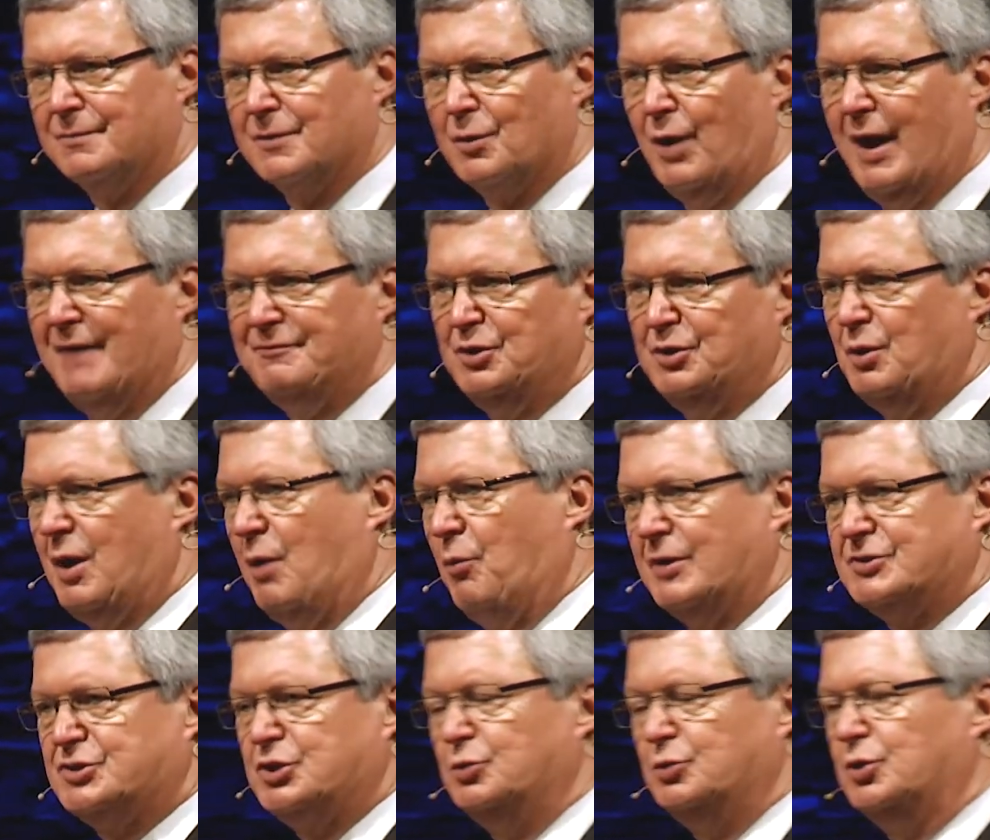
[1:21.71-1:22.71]
Well, have you,
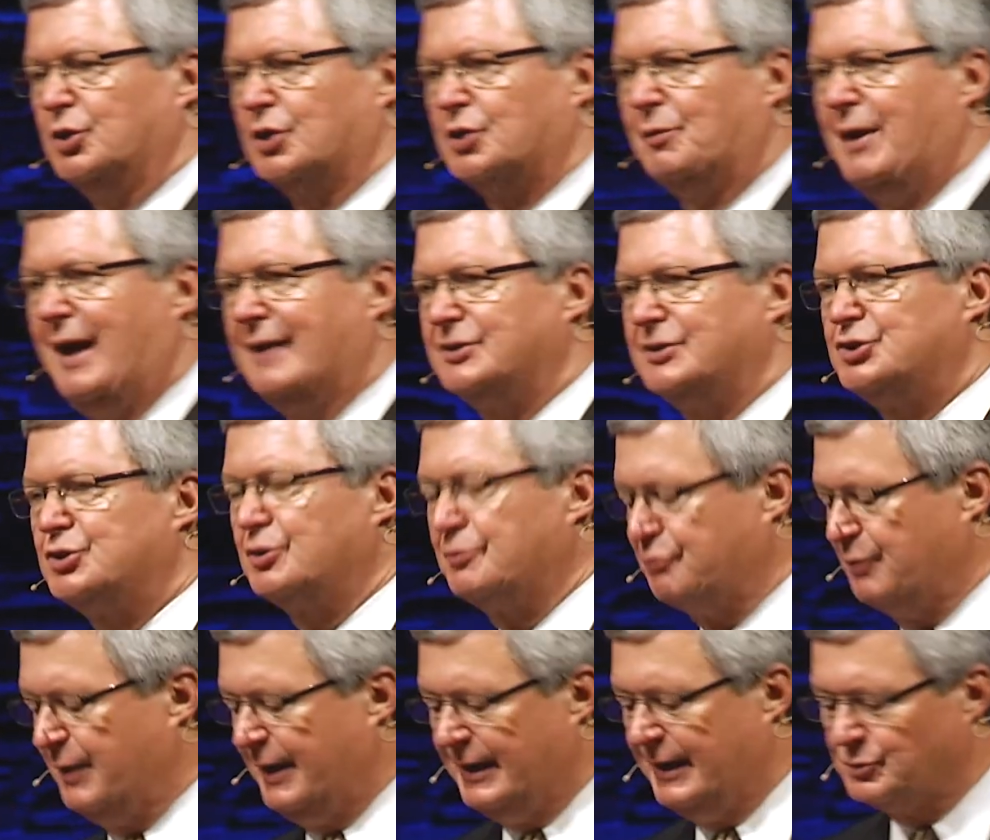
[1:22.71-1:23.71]
as you look around at your
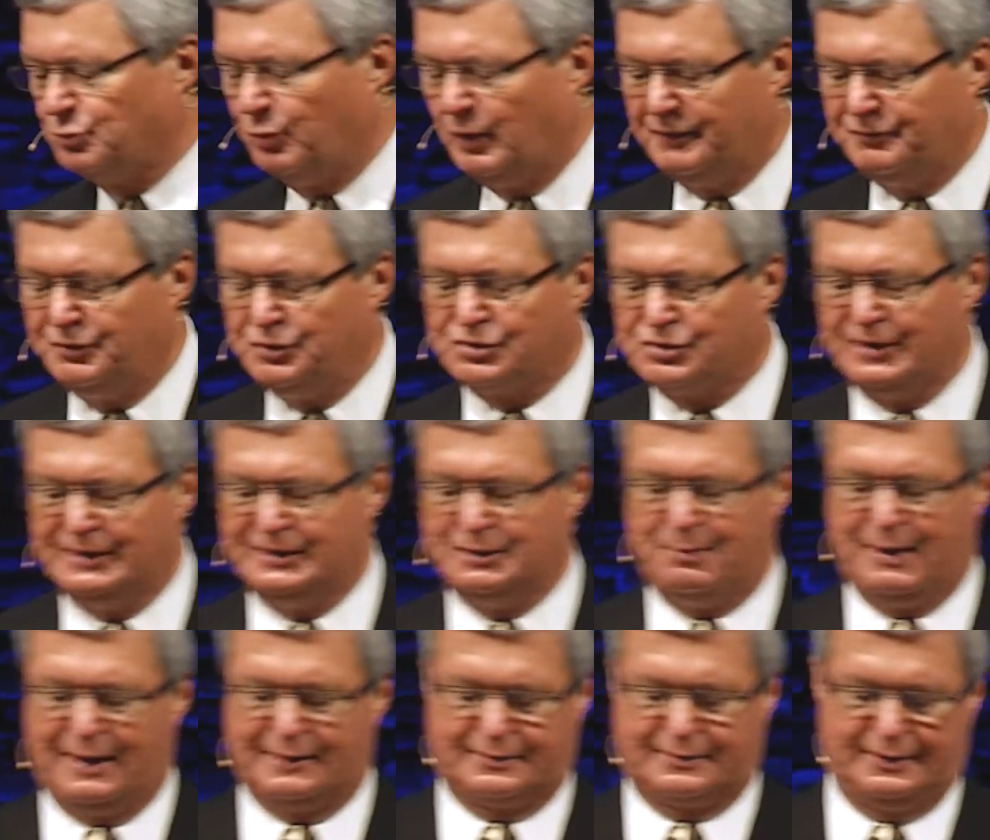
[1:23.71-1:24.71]
friends, what have you seen
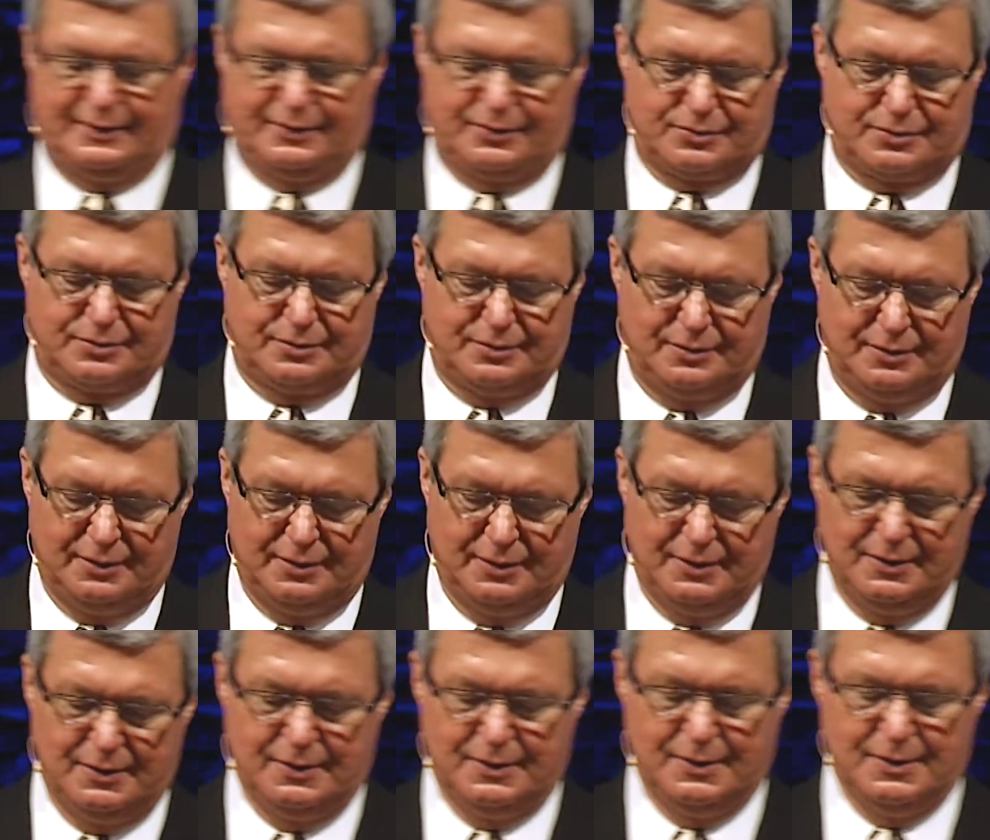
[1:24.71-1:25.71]
about this?
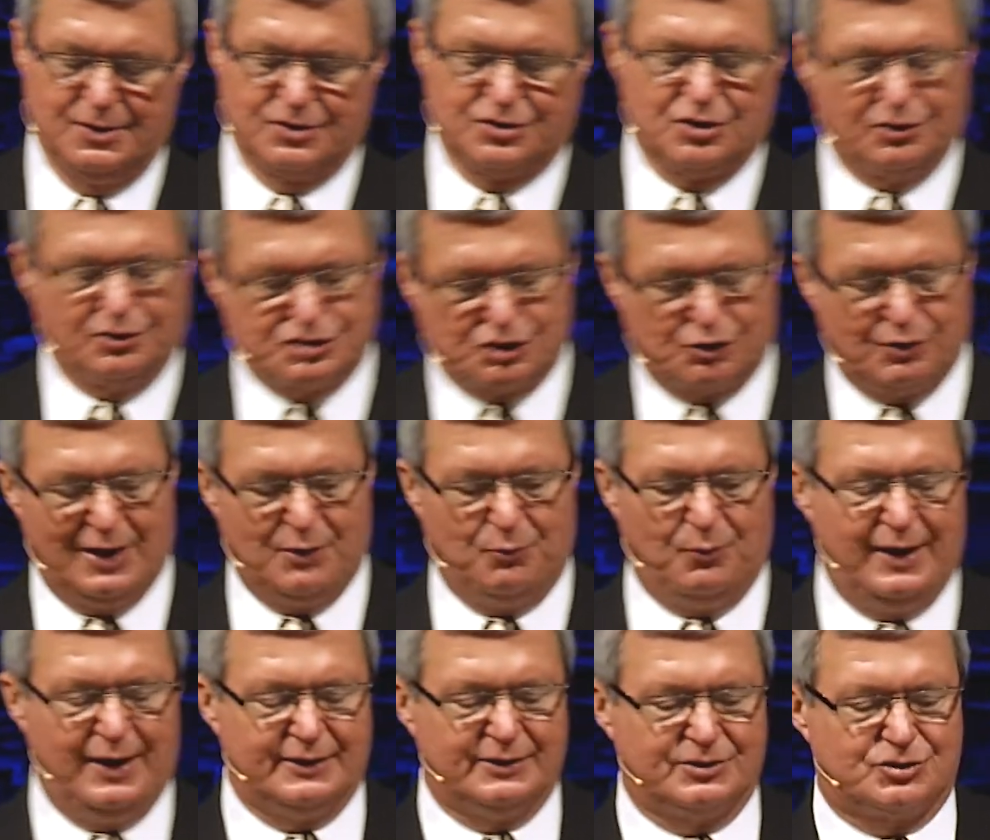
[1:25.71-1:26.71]
So it's a great
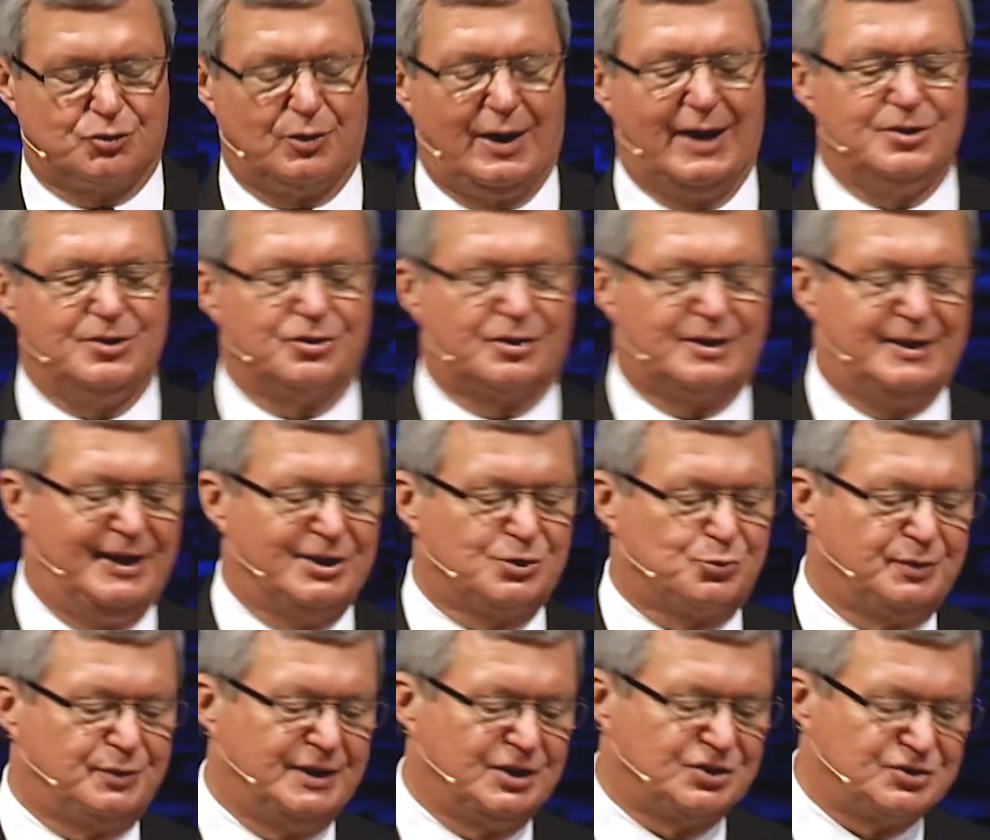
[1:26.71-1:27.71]
way to train your kids
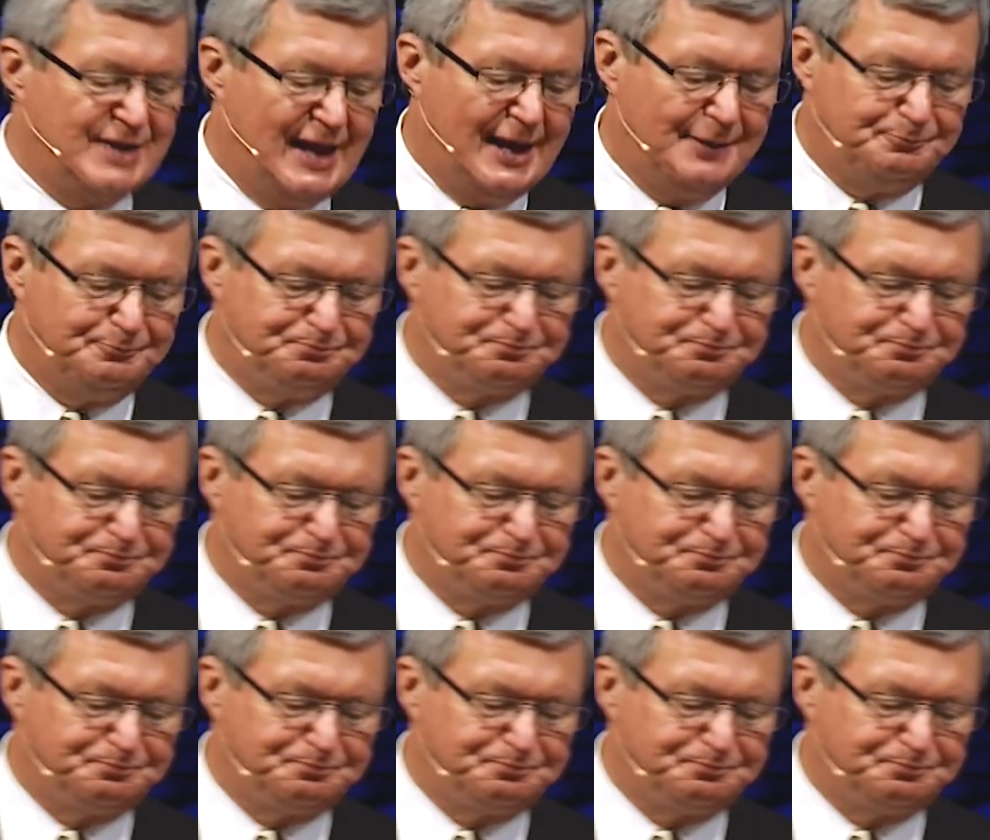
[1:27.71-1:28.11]
with this. Now,